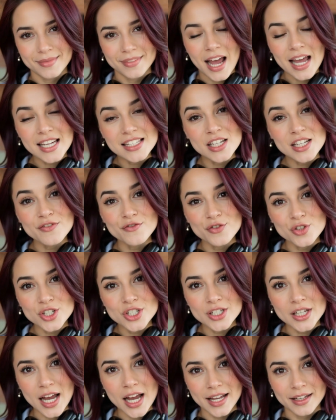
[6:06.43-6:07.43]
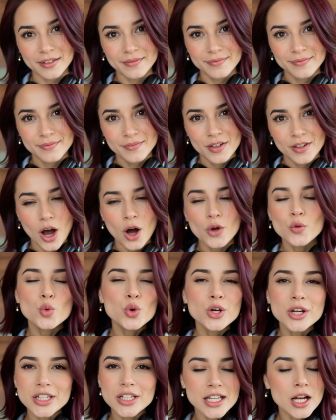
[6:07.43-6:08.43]
That's it for today. I
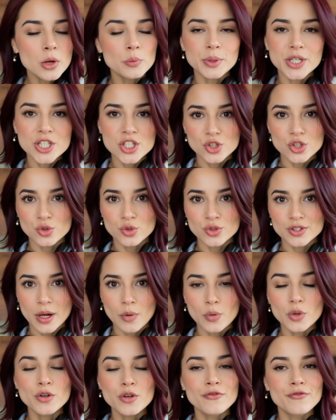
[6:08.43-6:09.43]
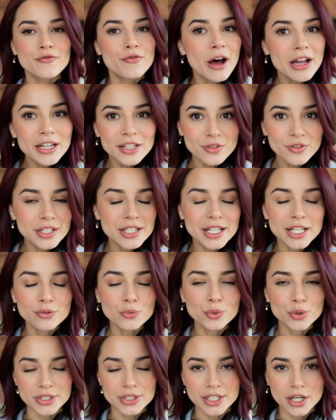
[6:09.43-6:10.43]
really hope these tools help you finally get
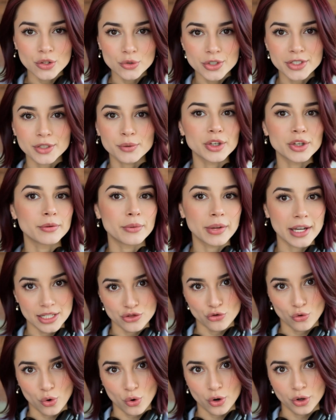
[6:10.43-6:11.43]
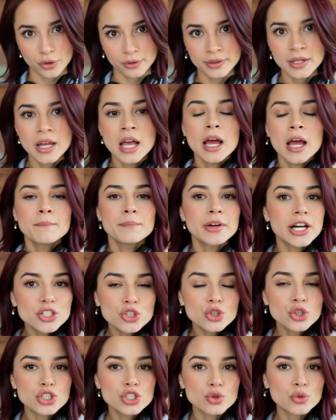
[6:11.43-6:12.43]
the results you've been looking for. Make
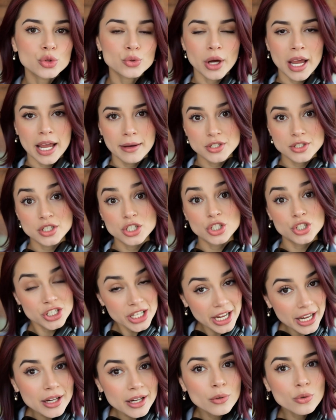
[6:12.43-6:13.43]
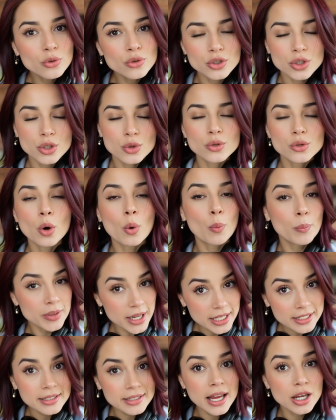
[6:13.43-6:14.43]
sure you subscribe to the channel so you don't
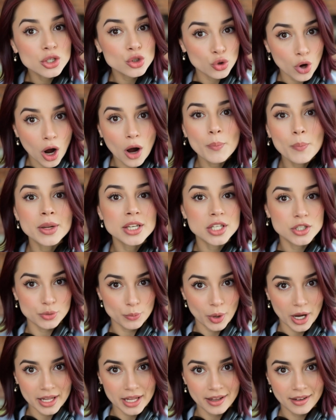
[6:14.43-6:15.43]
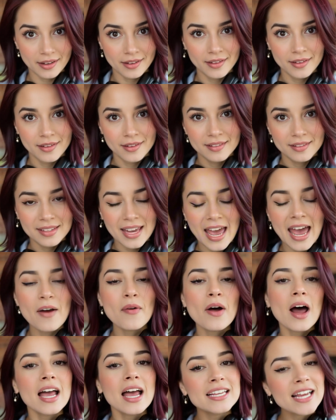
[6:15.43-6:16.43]
miss that drop when it's ready.
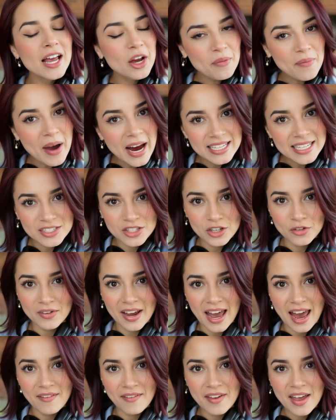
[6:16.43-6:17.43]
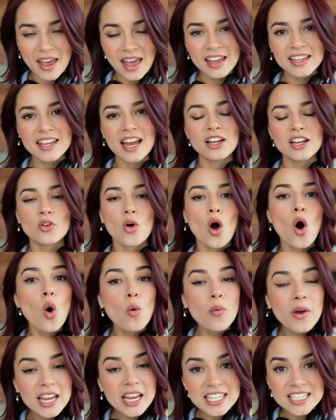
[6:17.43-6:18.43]
Now I'm heading back to the lab and I've
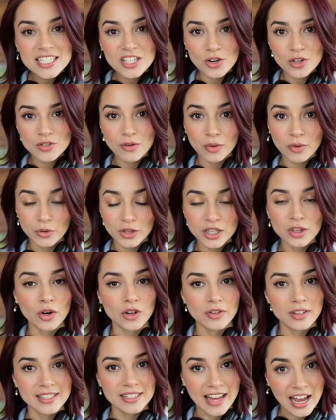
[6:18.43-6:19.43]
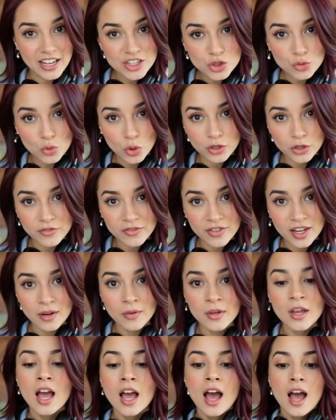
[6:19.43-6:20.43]
already started working on the next
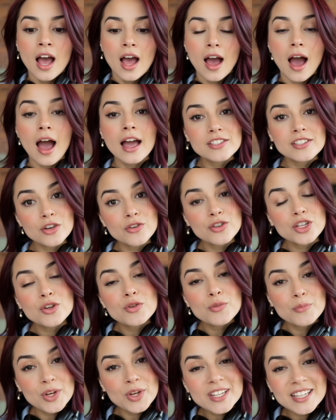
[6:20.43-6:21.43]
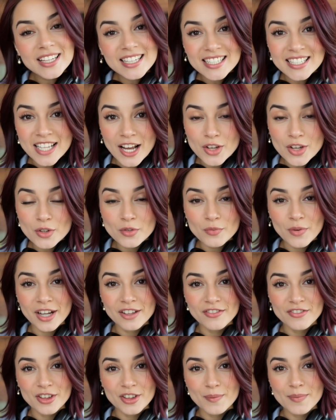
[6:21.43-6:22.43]
workflow. I have something really exciting
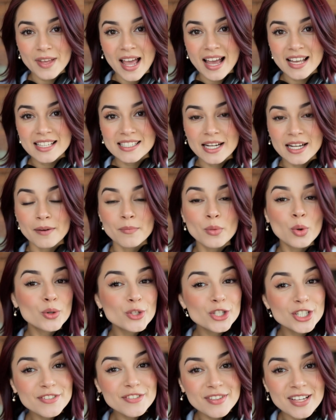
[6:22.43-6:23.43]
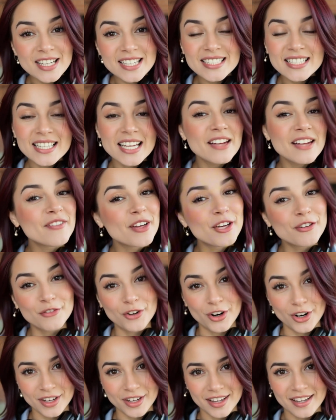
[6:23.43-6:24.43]
planned for you guys that pushes things even
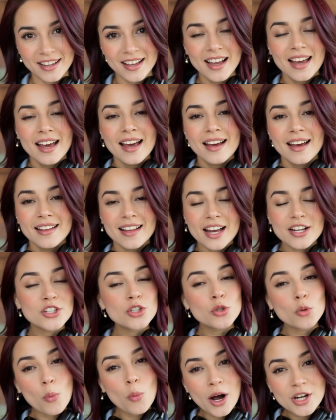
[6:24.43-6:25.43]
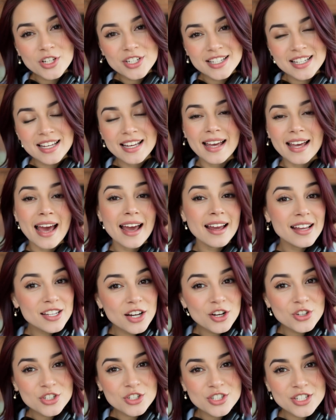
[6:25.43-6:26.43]
further. Thanks for watching
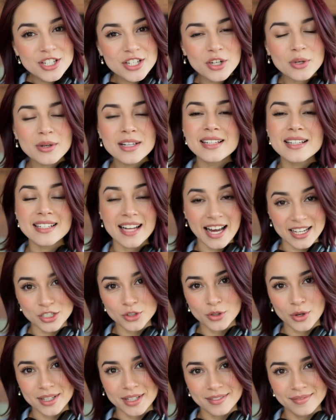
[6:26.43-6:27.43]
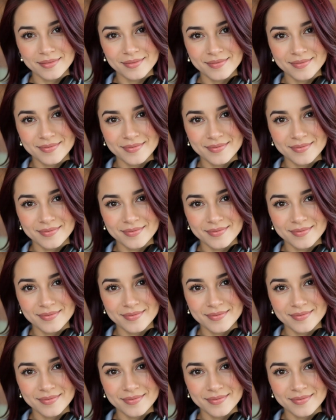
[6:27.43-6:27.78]
and I'll see you in the next one.